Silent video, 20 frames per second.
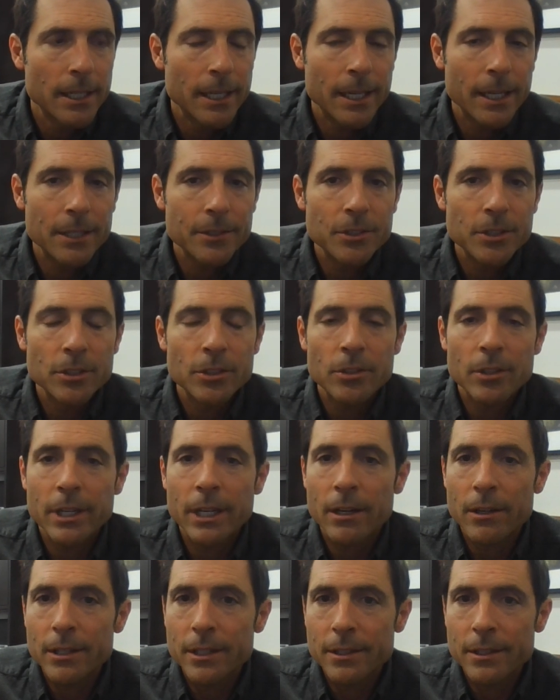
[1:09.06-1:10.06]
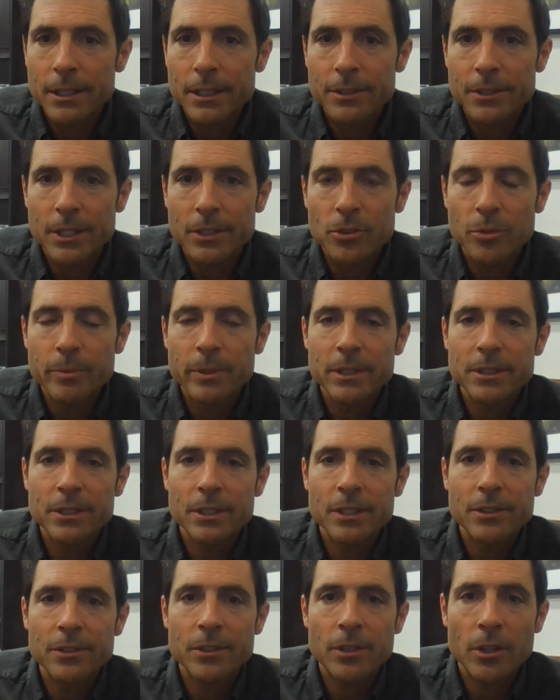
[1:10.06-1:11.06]
As in your area, the essential
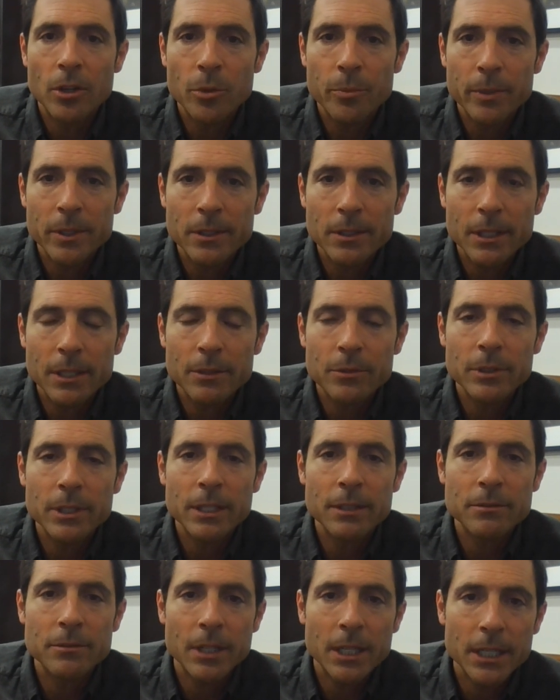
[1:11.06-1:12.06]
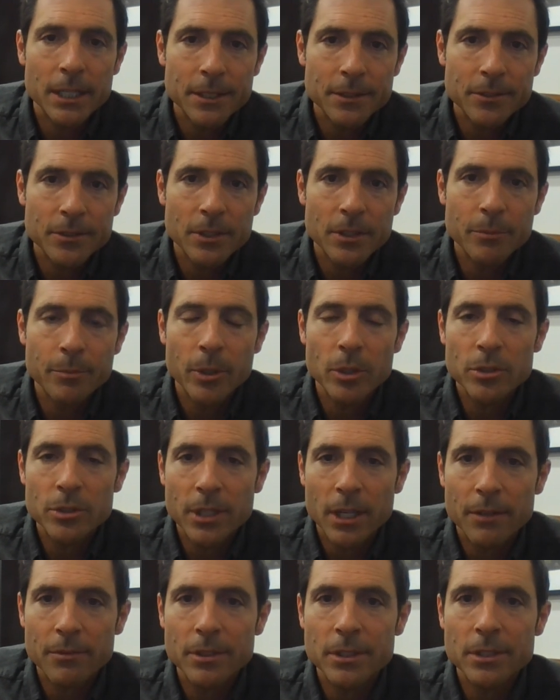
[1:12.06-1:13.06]
businesses are open, like we got Vons and the
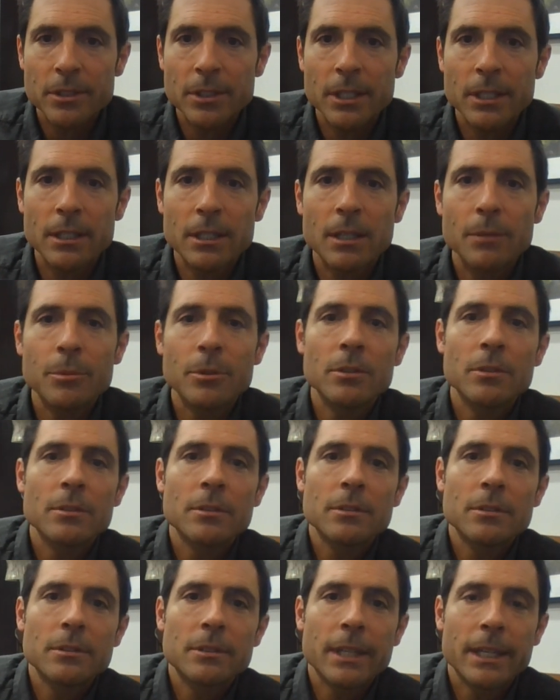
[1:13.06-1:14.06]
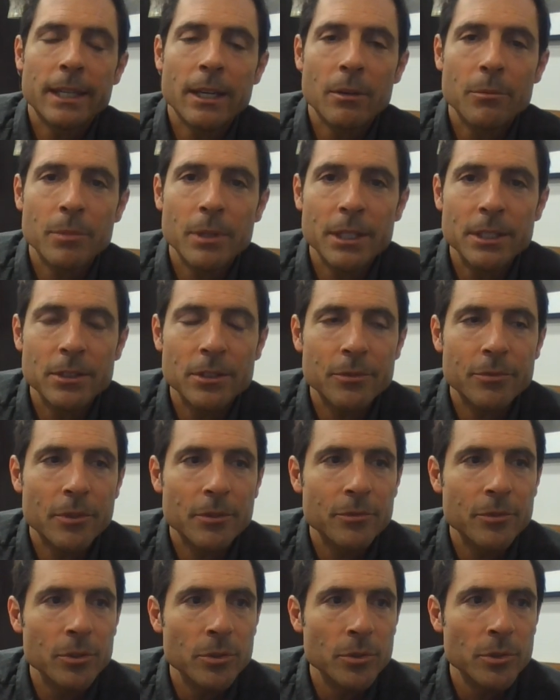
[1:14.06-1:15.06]
post office and a couple takeout places for
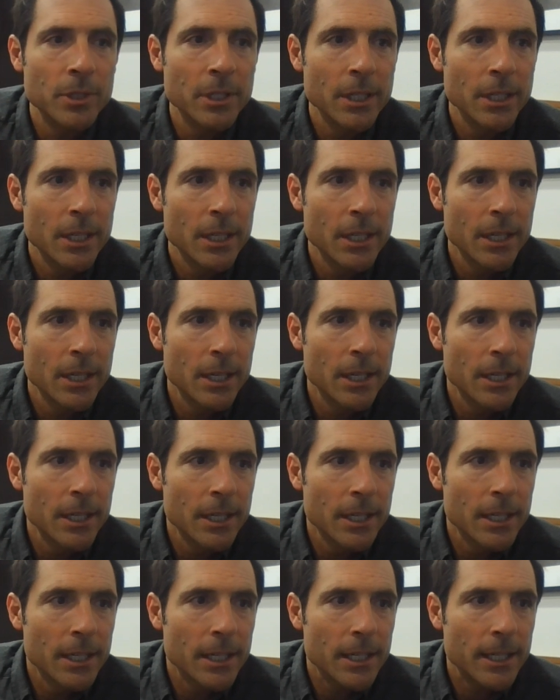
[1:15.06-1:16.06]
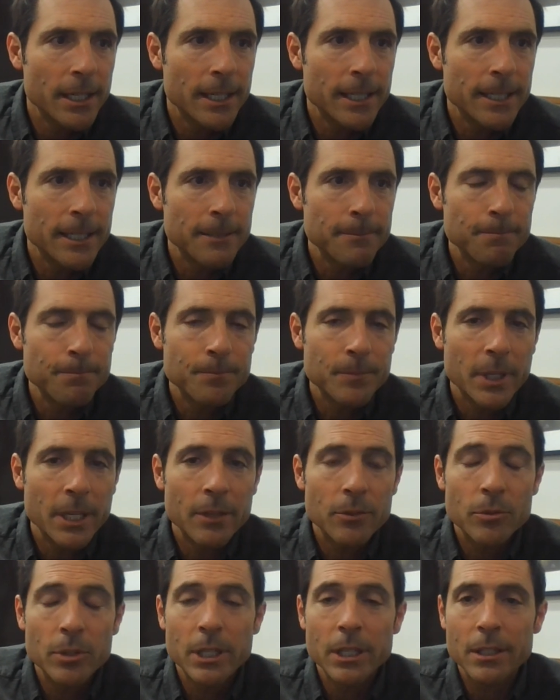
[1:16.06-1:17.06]
food.
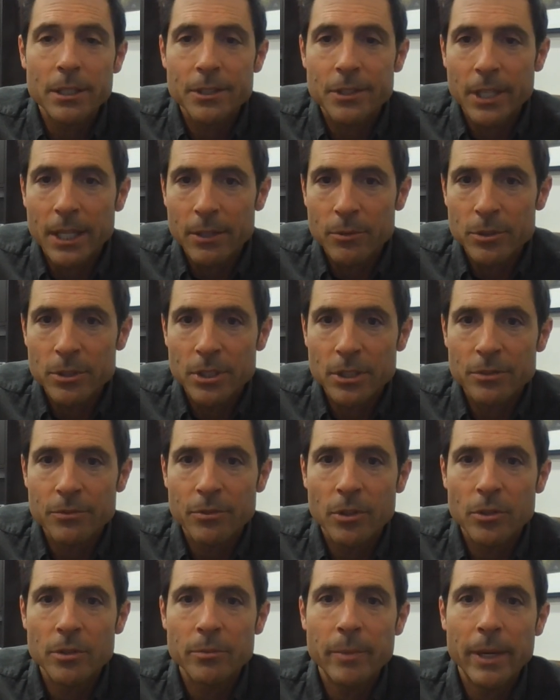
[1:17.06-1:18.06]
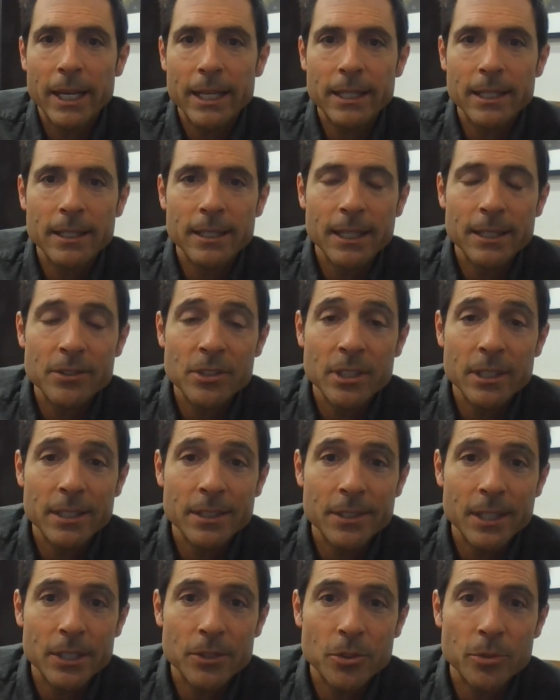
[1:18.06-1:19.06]
And real estate was just voted back in as an
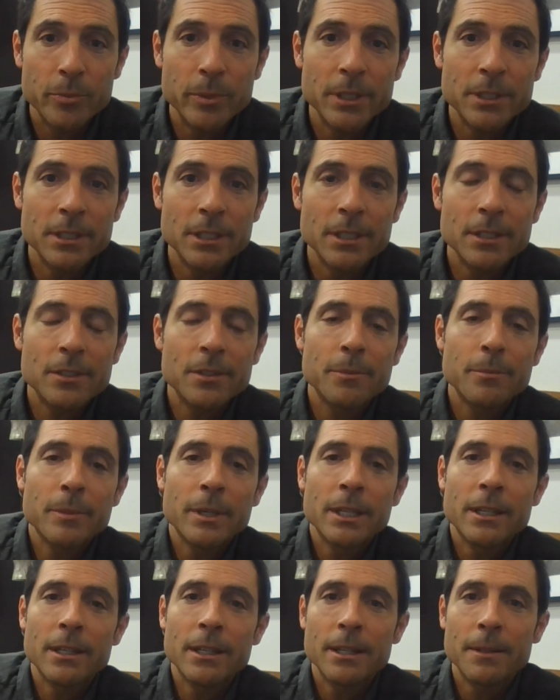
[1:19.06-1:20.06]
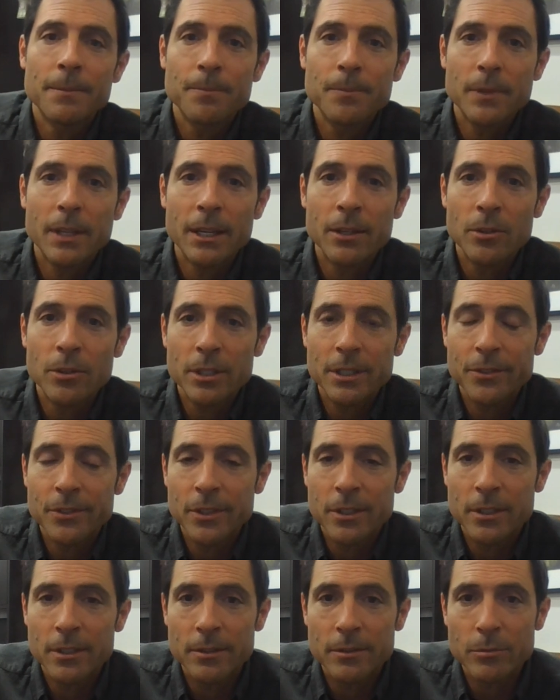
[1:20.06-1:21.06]
essential business, but I don't
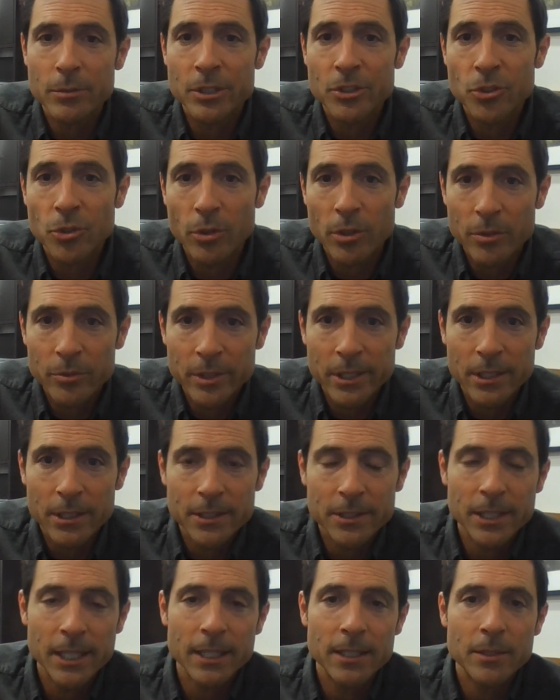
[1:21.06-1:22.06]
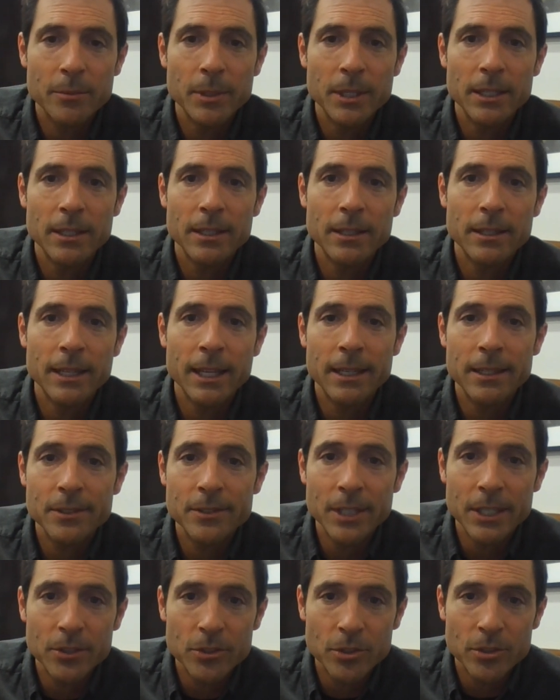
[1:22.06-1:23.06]
consider resort real estate to be that
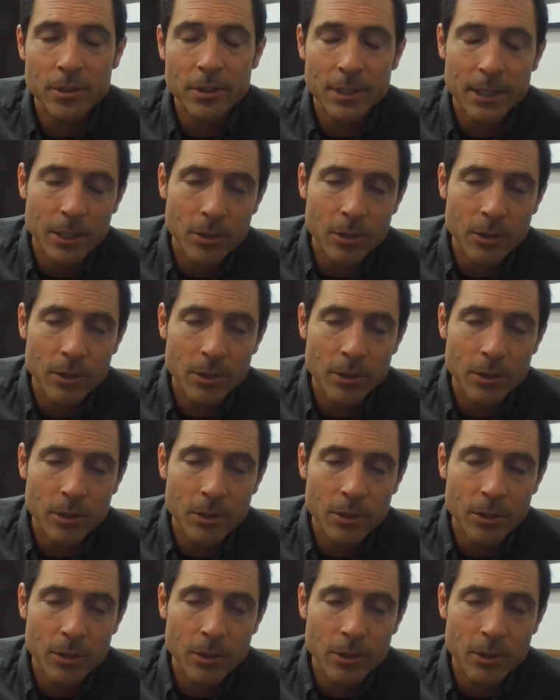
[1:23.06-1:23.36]
essential.